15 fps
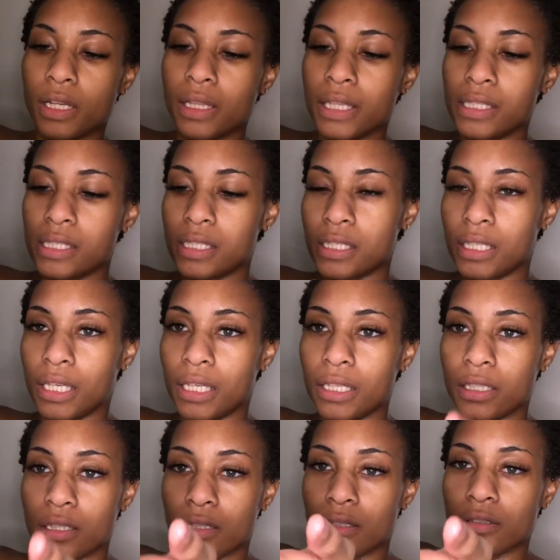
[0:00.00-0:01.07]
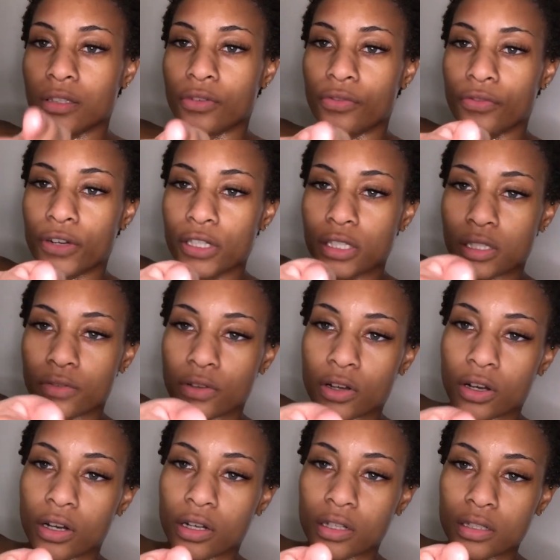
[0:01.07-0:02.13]
let's see. So first of
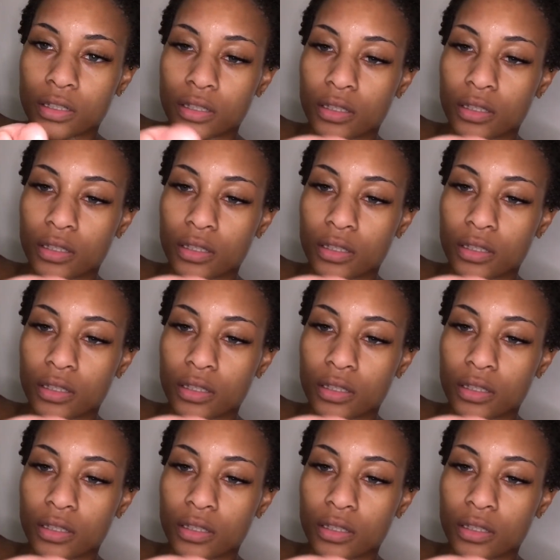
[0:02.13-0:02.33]
all,